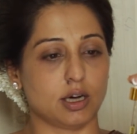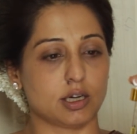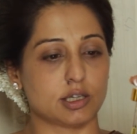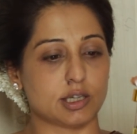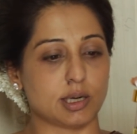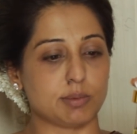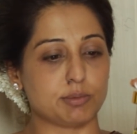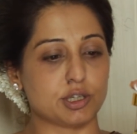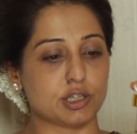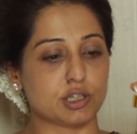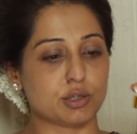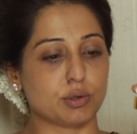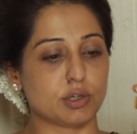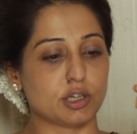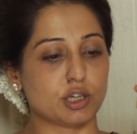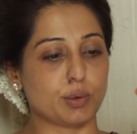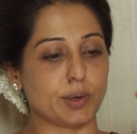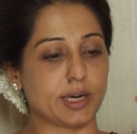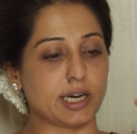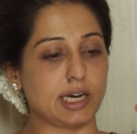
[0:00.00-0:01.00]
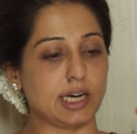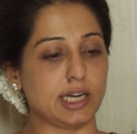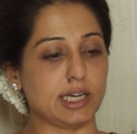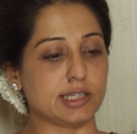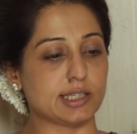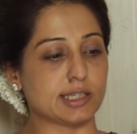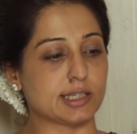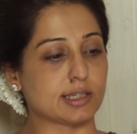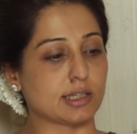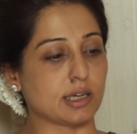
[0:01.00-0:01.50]
So I'm just going to
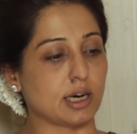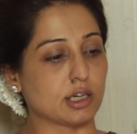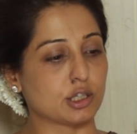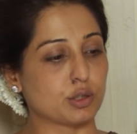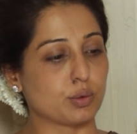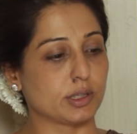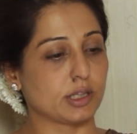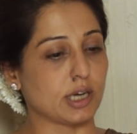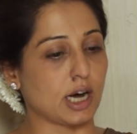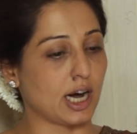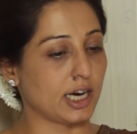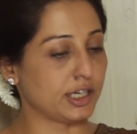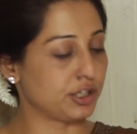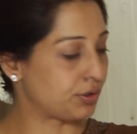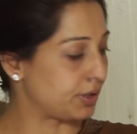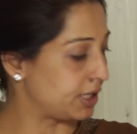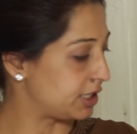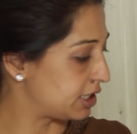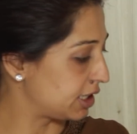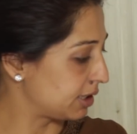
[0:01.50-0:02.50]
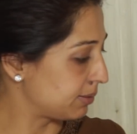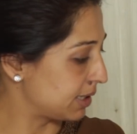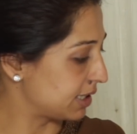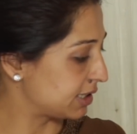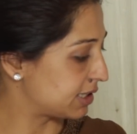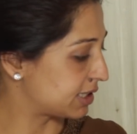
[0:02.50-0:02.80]
quickly start with hydrating my